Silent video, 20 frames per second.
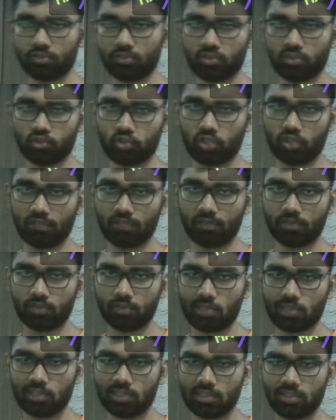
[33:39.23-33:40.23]
surgery ever, so
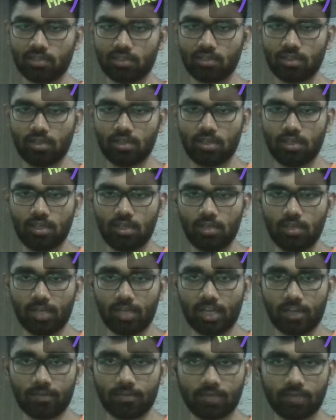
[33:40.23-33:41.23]
let's see. But
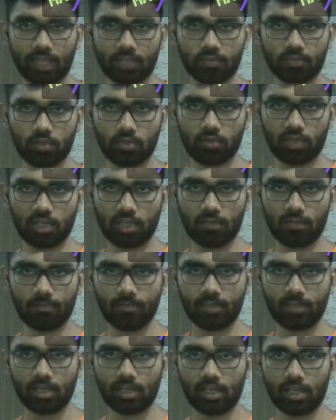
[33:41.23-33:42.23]
yeah, thanks for tuning in,
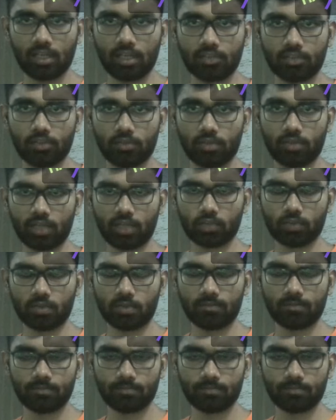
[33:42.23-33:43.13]
and see you in the next one.